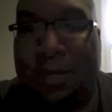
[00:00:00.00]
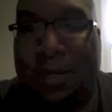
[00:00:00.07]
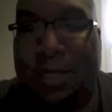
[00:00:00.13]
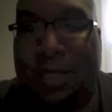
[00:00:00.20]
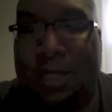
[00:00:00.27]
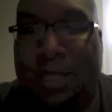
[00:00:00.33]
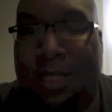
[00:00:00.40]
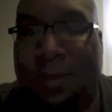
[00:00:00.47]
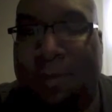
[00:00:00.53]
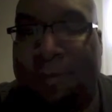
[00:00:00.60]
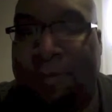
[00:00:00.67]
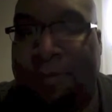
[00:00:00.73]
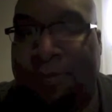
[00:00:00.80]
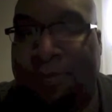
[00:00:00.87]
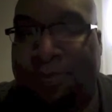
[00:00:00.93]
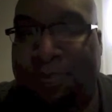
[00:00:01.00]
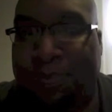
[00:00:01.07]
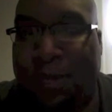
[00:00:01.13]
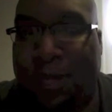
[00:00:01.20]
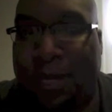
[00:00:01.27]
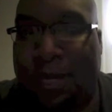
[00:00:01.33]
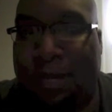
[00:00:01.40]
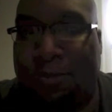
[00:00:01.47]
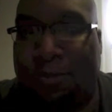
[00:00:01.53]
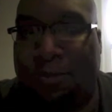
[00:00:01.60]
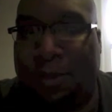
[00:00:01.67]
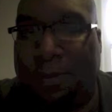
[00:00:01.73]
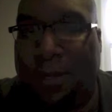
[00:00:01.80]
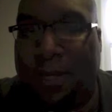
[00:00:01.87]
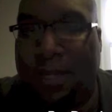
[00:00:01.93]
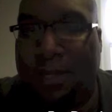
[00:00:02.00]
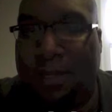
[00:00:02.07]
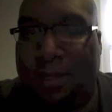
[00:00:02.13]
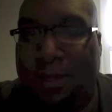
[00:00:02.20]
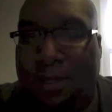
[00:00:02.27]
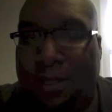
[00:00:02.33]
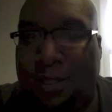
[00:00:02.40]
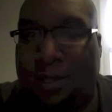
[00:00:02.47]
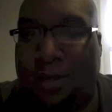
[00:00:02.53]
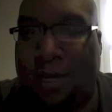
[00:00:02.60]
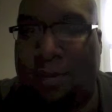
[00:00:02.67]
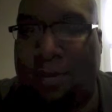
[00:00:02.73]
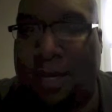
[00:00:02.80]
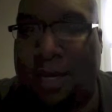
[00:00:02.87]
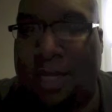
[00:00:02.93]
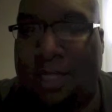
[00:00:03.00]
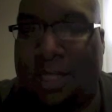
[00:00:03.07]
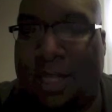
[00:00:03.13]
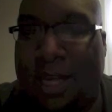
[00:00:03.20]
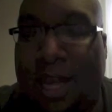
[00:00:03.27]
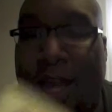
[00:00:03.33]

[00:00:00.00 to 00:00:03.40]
going to flip it on the screen, but it's